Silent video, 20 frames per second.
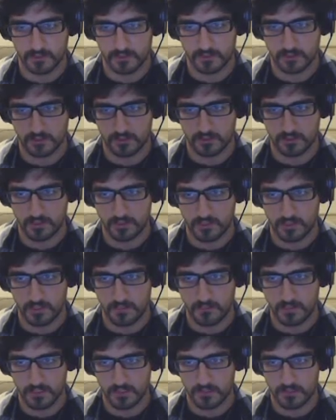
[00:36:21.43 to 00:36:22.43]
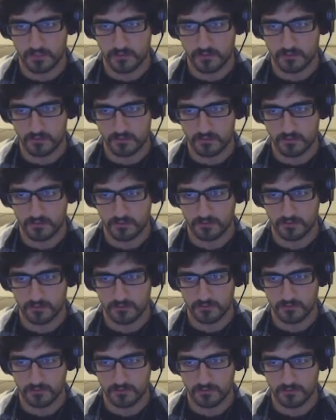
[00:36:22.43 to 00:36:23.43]
Damn it, though.
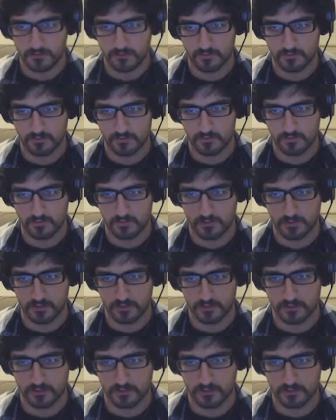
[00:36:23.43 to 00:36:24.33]
I'll just